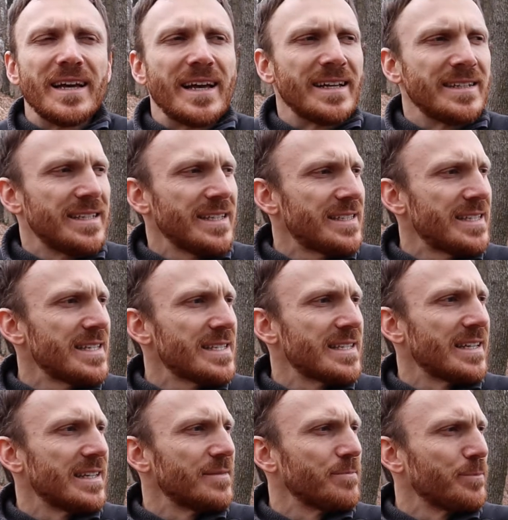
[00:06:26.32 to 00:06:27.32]
And this is
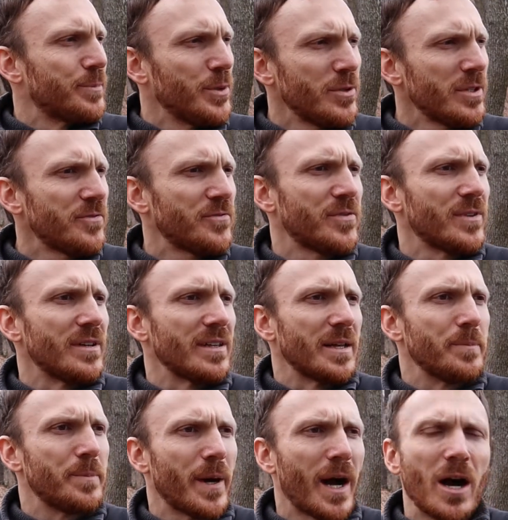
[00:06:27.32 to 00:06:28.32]
a beautiful
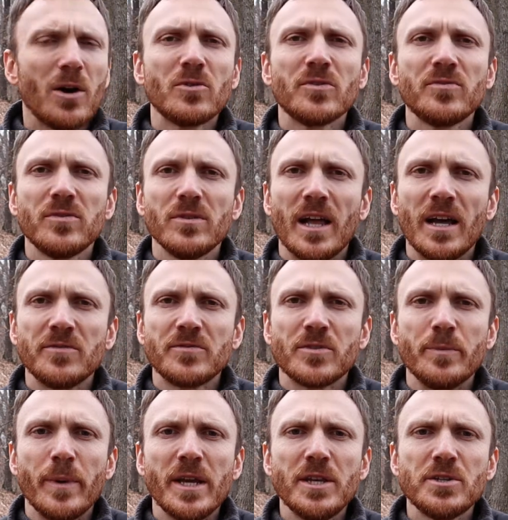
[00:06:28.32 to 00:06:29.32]
and powerful
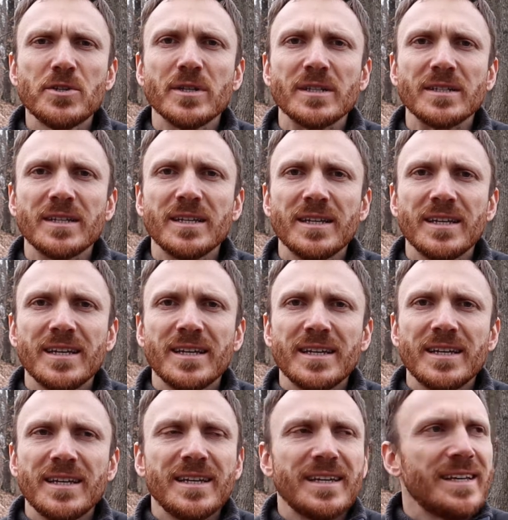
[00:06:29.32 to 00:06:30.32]
affirmation
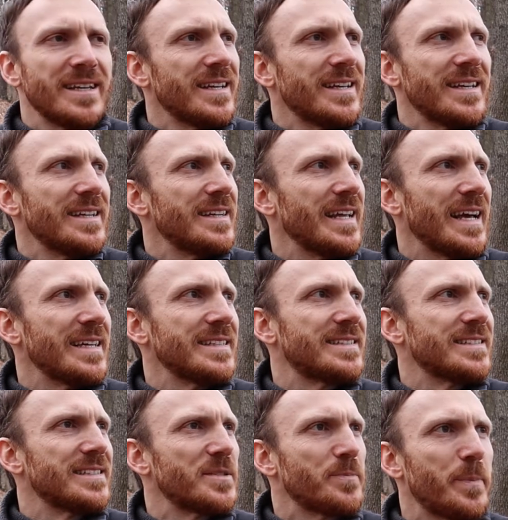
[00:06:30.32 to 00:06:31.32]
that
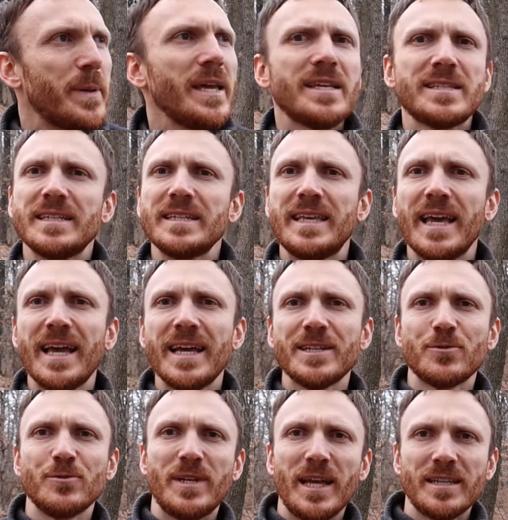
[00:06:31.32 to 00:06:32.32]
speaks again
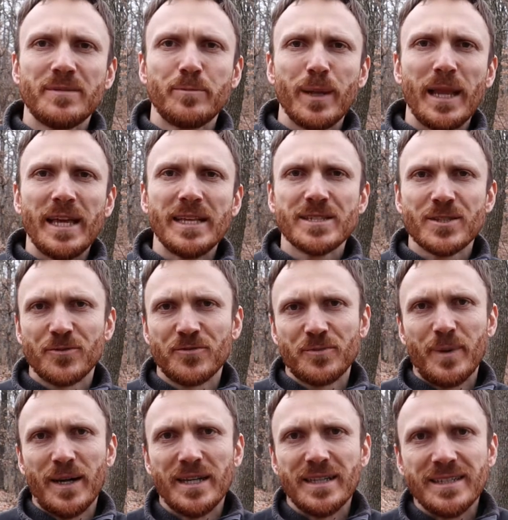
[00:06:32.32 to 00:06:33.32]
to that place
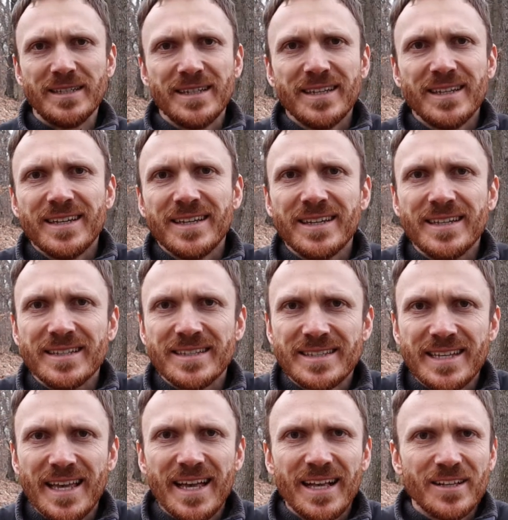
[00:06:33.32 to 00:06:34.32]
of my
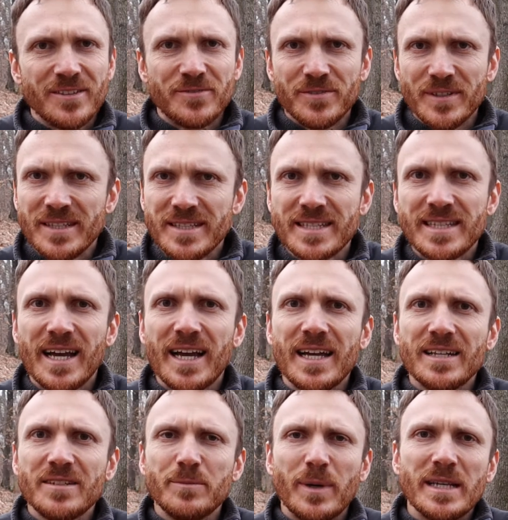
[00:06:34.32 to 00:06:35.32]
self,
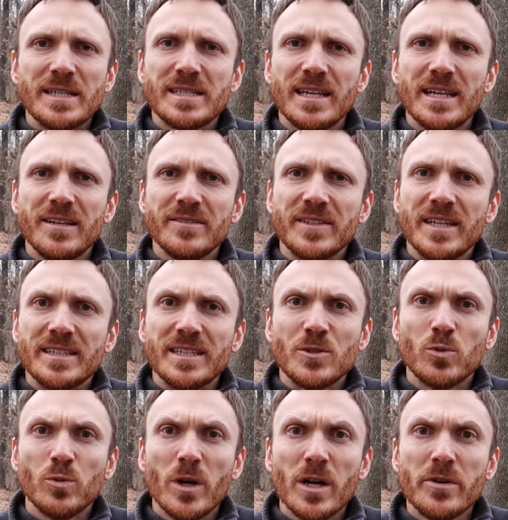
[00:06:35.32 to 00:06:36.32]
inside myself, that
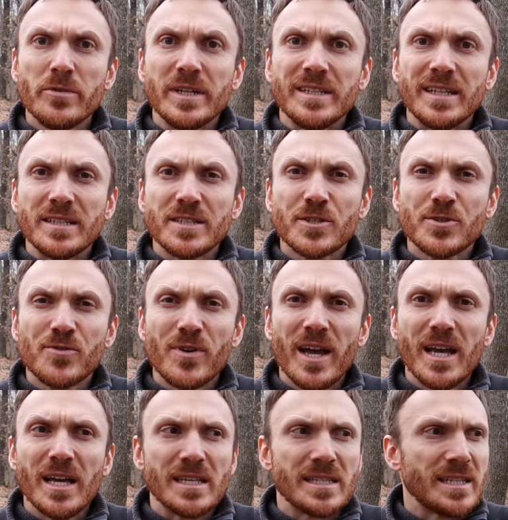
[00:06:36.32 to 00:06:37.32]
is worried and
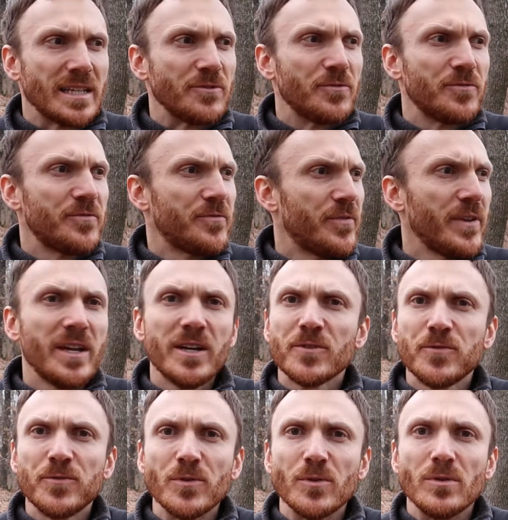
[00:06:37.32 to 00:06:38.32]
stressed and
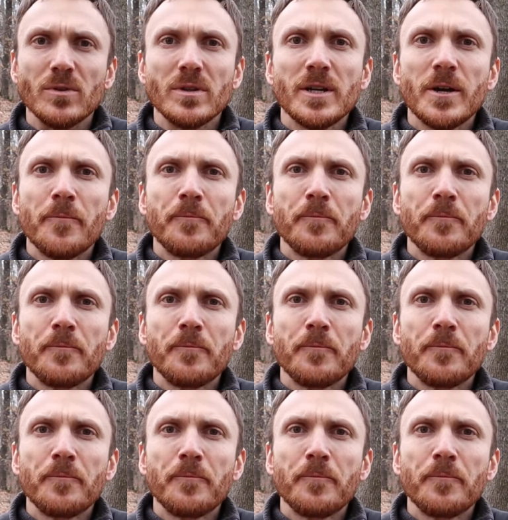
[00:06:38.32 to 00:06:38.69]
fearful.